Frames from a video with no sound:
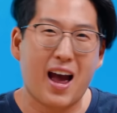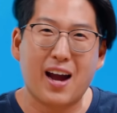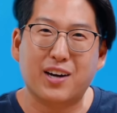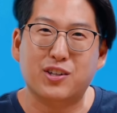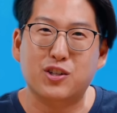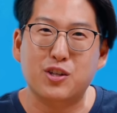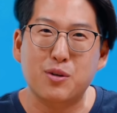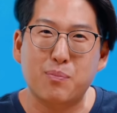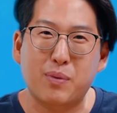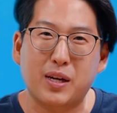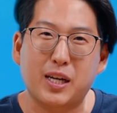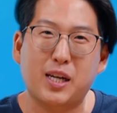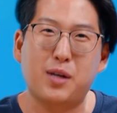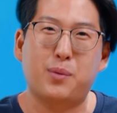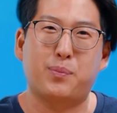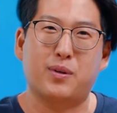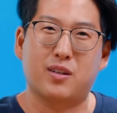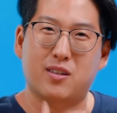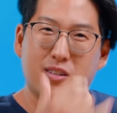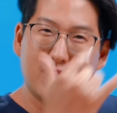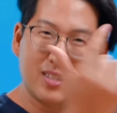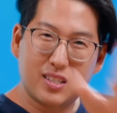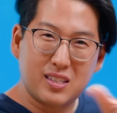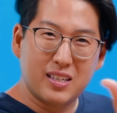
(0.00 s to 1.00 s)
actually being able
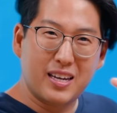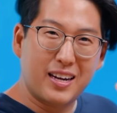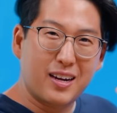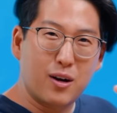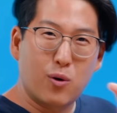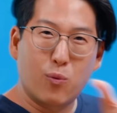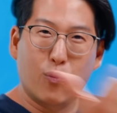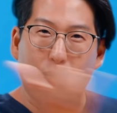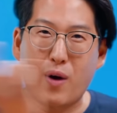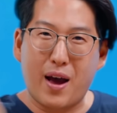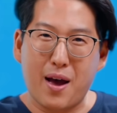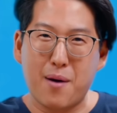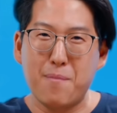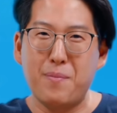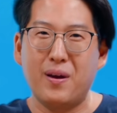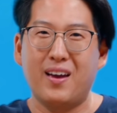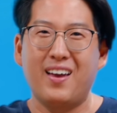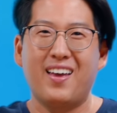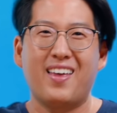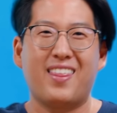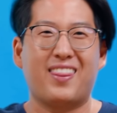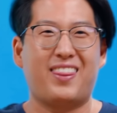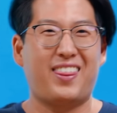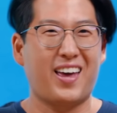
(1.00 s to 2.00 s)
to sling a web?
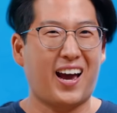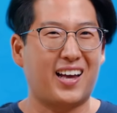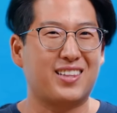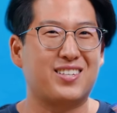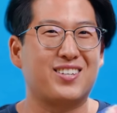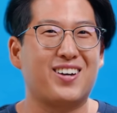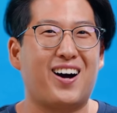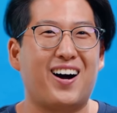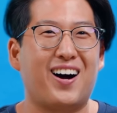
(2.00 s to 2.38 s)
That's